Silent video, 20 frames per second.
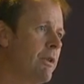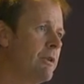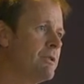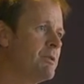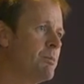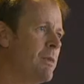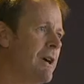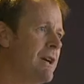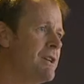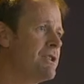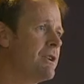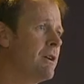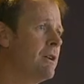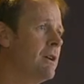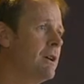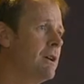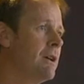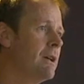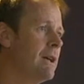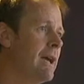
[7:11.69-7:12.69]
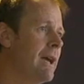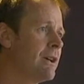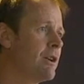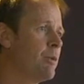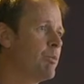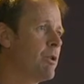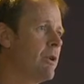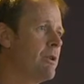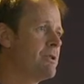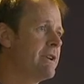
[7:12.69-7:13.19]
those major
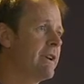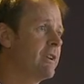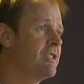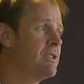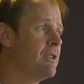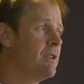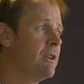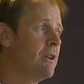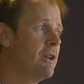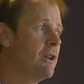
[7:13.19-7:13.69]
anchor projects